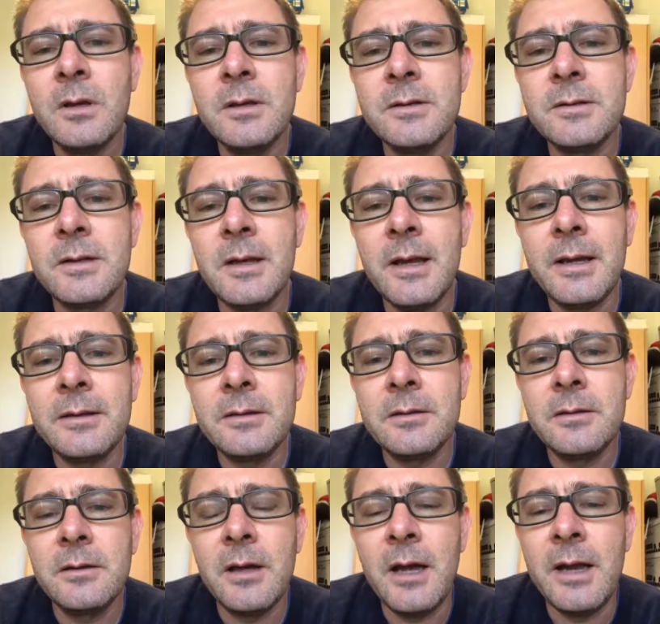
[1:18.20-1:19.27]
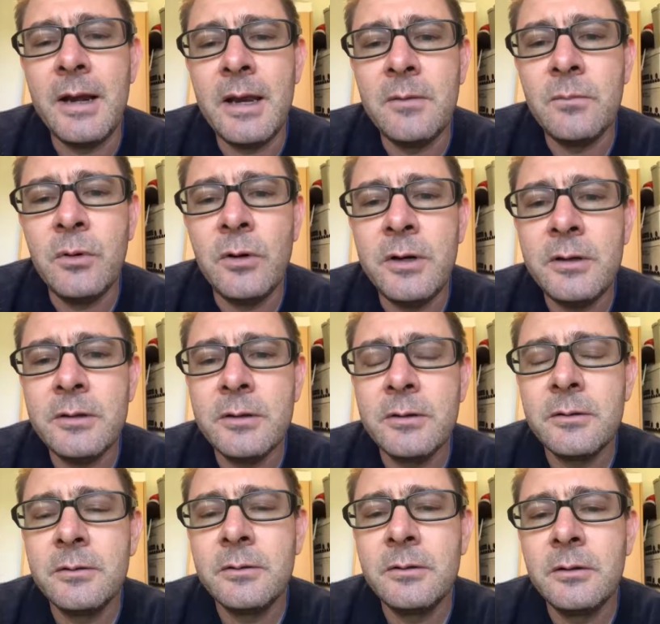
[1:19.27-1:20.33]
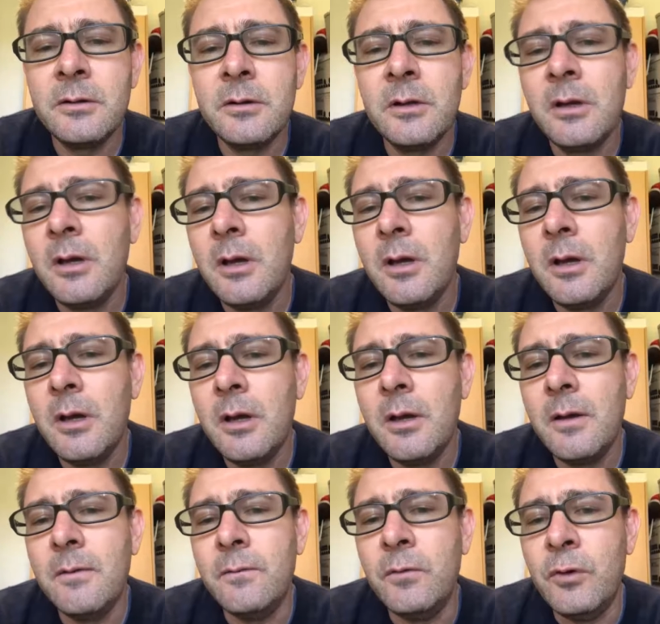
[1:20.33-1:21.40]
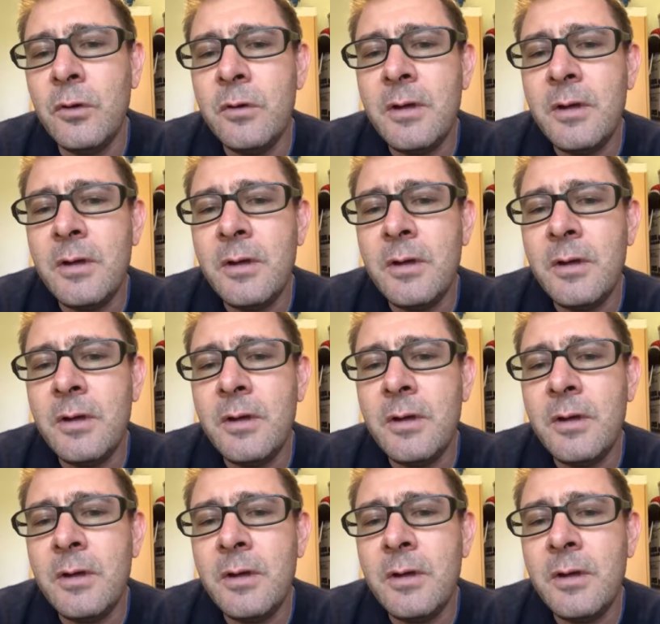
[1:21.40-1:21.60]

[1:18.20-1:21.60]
select an endpoint, view